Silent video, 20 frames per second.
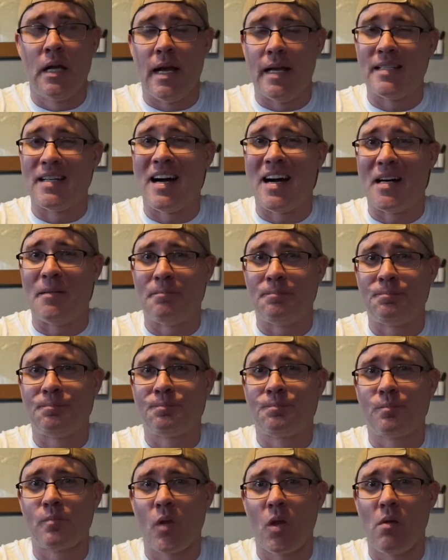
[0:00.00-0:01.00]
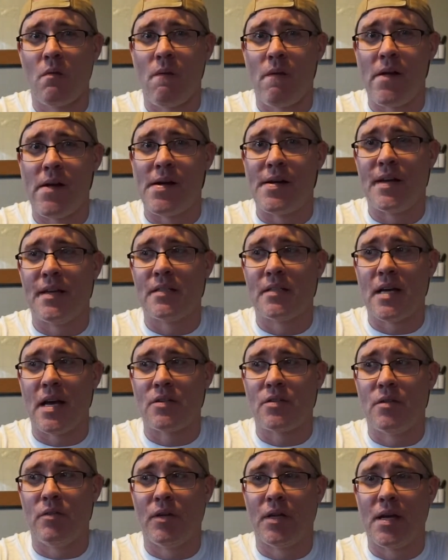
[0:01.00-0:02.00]
It's hot. Yeah, it is
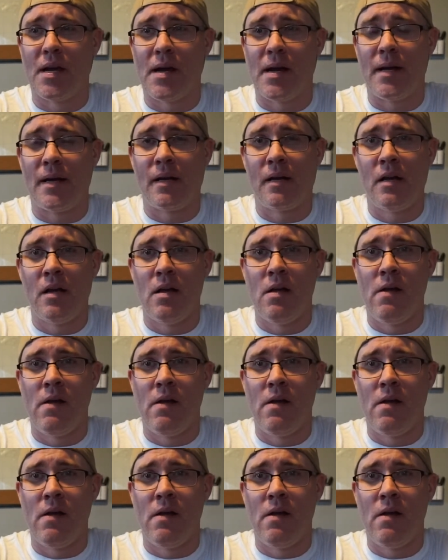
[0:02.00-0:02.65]
actually really hot.